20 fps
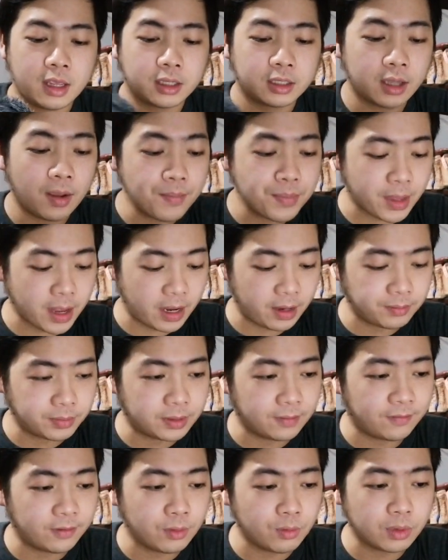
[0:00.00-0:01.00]

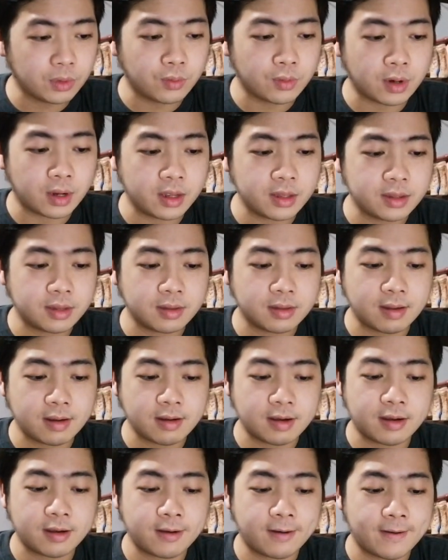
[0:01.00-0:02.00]
Sometimes if you would want,
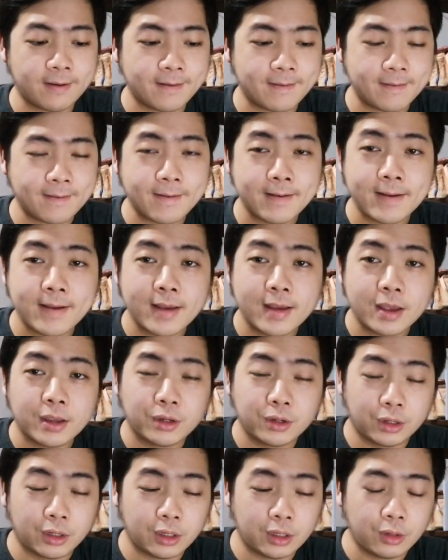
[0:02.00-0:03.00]

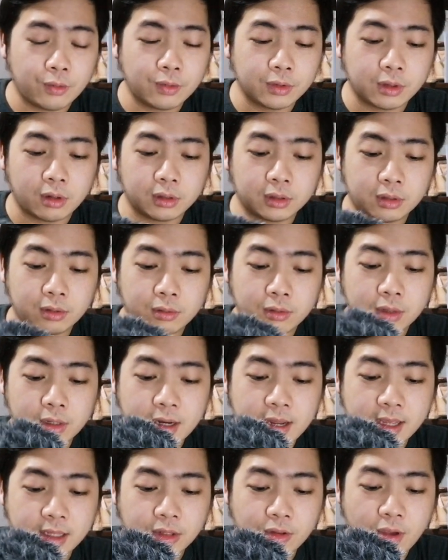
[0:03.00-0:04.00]
you would also would
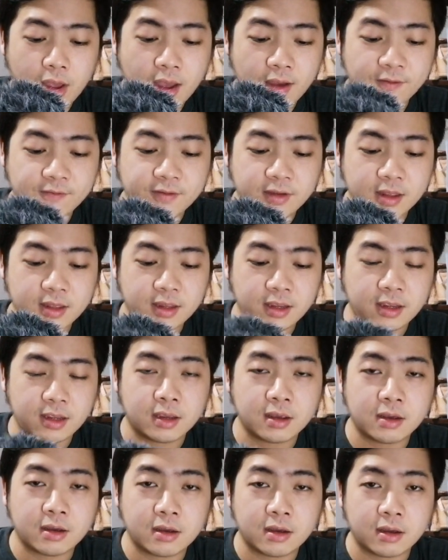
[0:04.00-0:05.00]
like to have
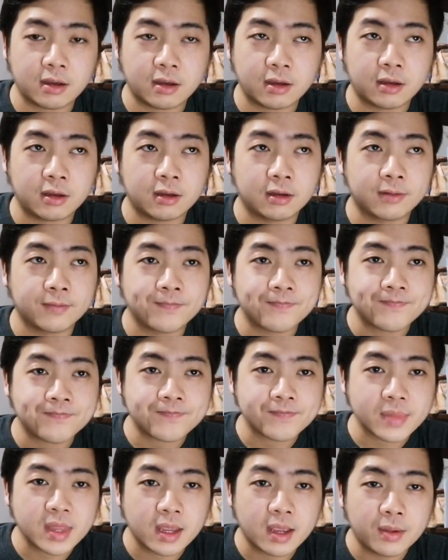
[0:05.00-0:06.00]
kaning
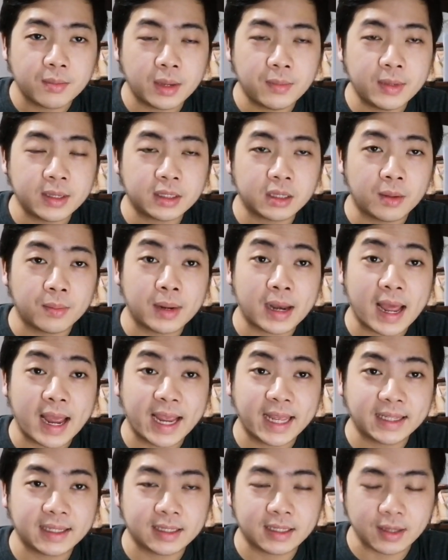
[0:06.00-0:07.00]
maybe some
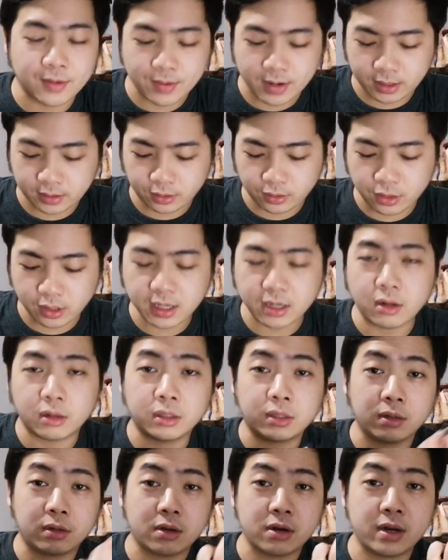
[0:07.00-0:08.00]
lights, diba? So you can
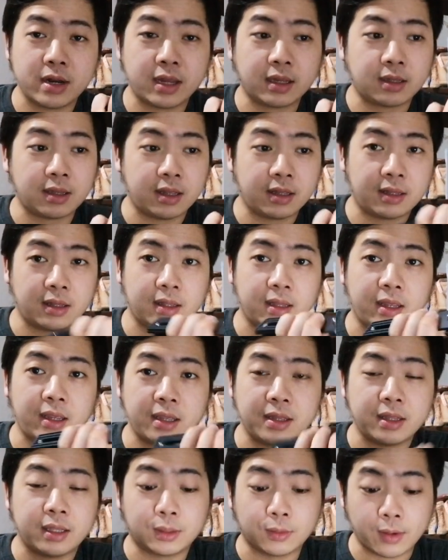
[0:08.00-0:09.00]
also connect it
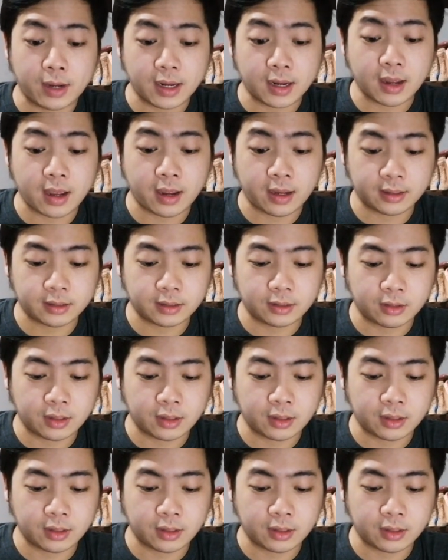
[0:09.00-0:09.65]
in this way, guys.